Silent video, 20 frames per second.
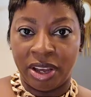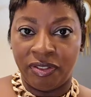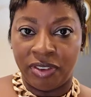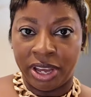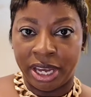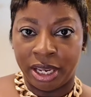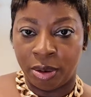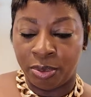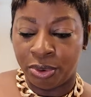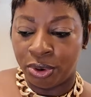
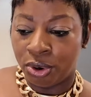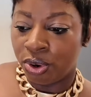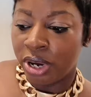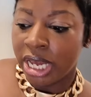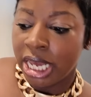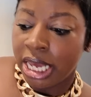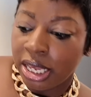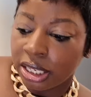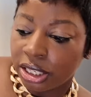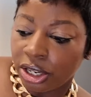available.
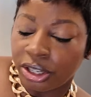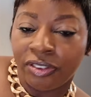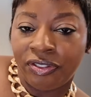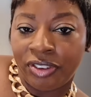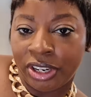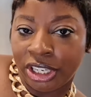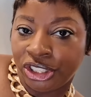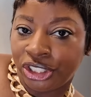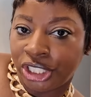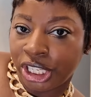So to
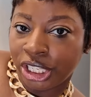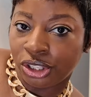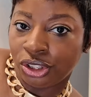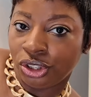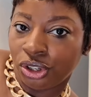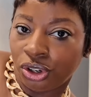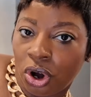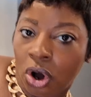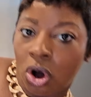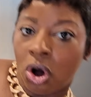finish this
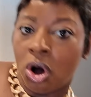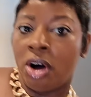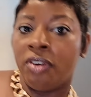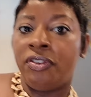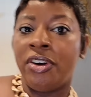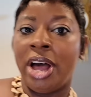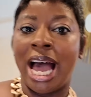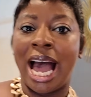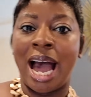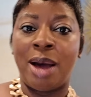look
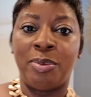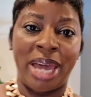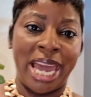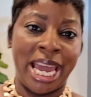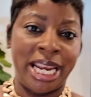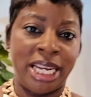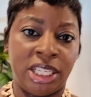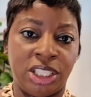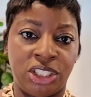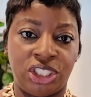off, I'm
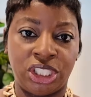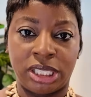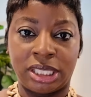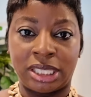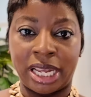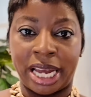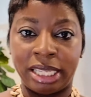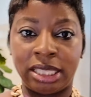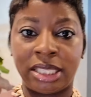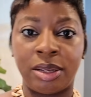adding just
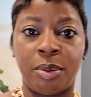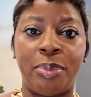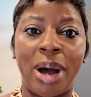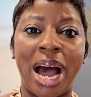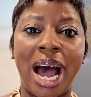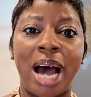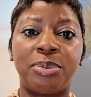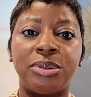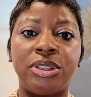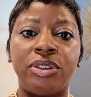like some
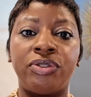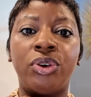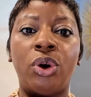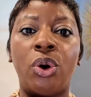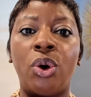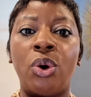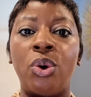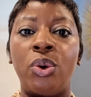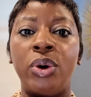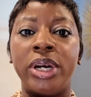pops of
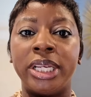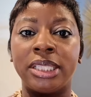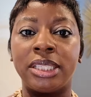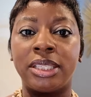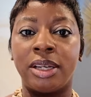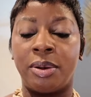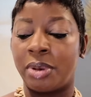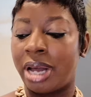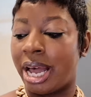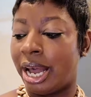gold and
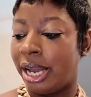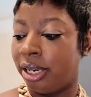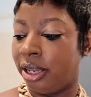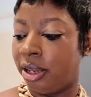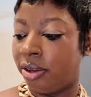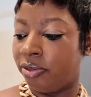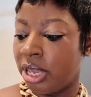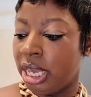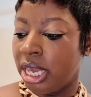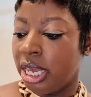some kind
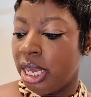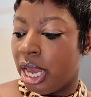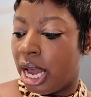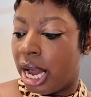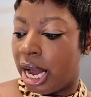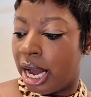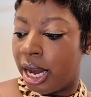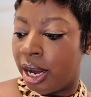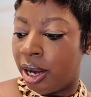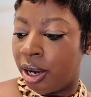
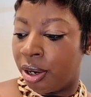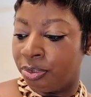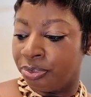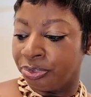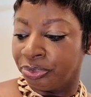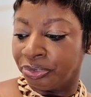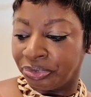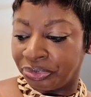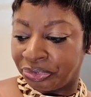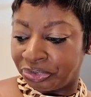
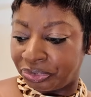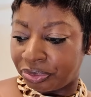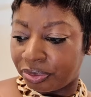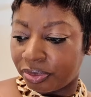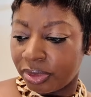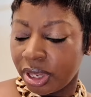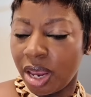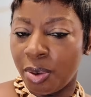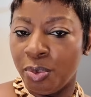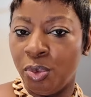of
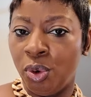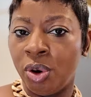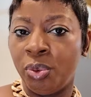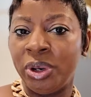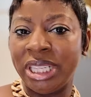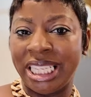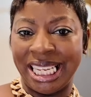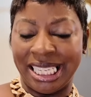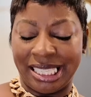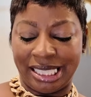more
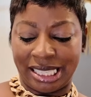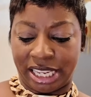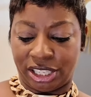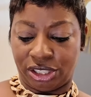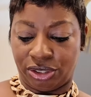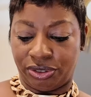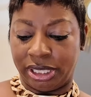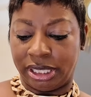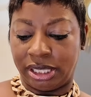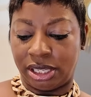with the
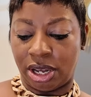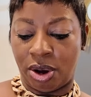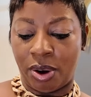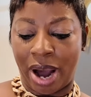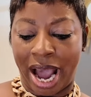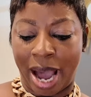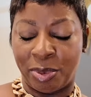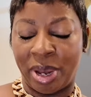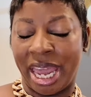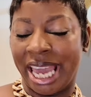accessories. So
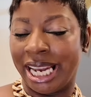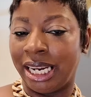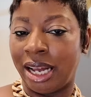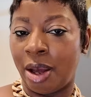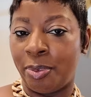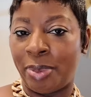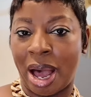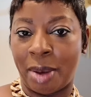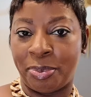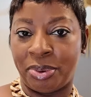I'm adding a
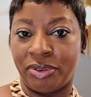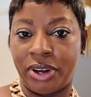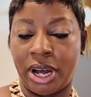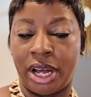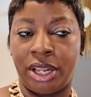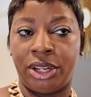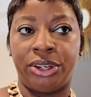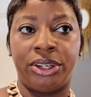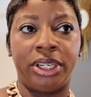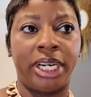pop of
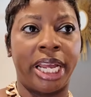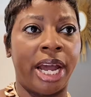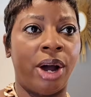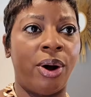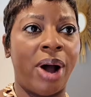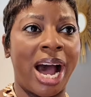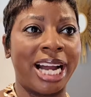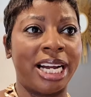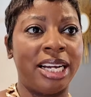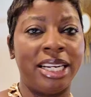color. Now
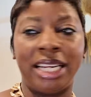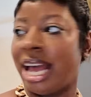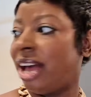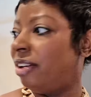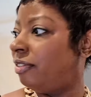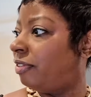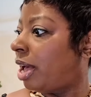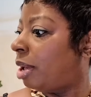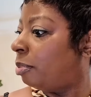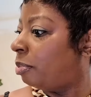I could
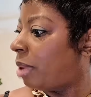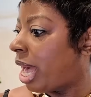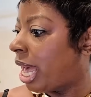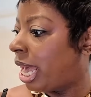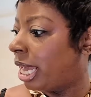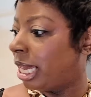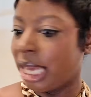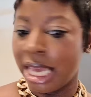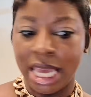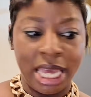not find
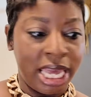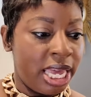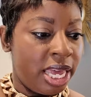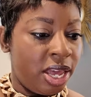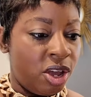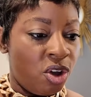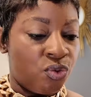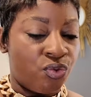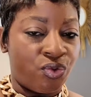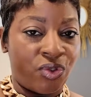my
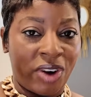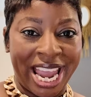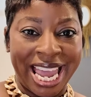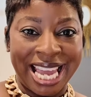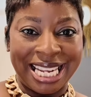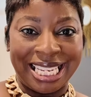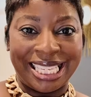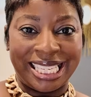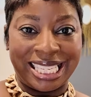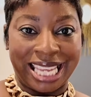
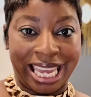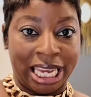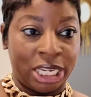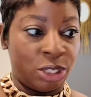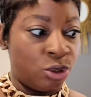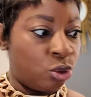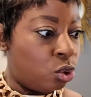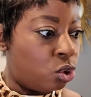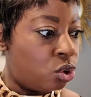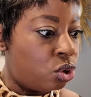red
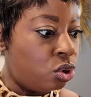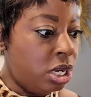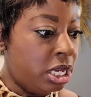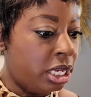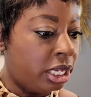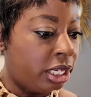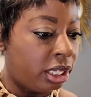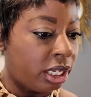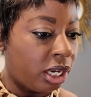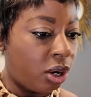sandal,
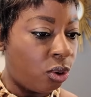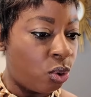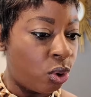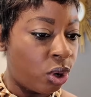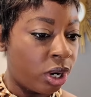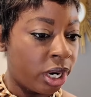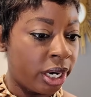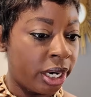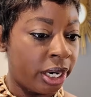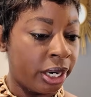
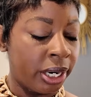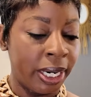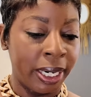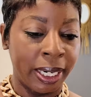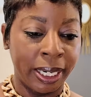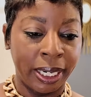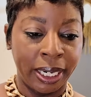or